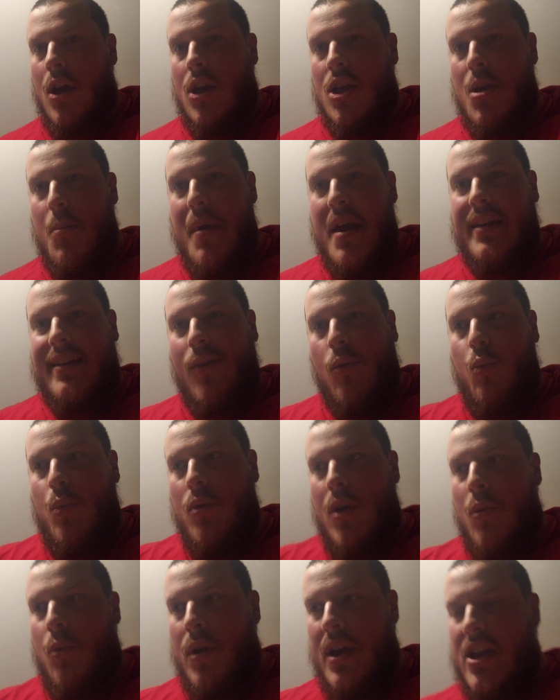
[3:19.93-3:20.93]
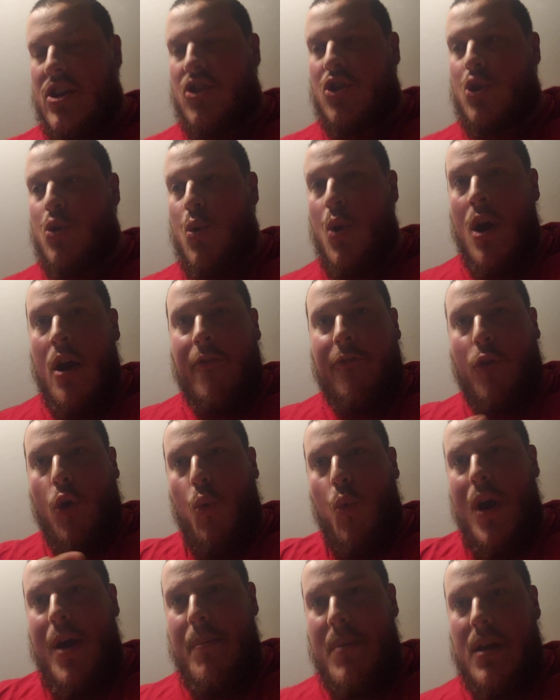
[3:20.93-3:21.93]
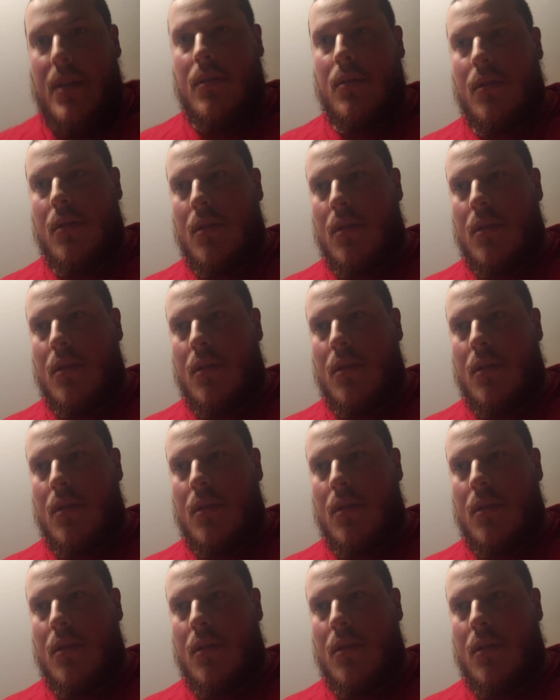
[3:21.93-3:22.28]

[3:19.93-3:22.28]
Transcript: You make an issue for women.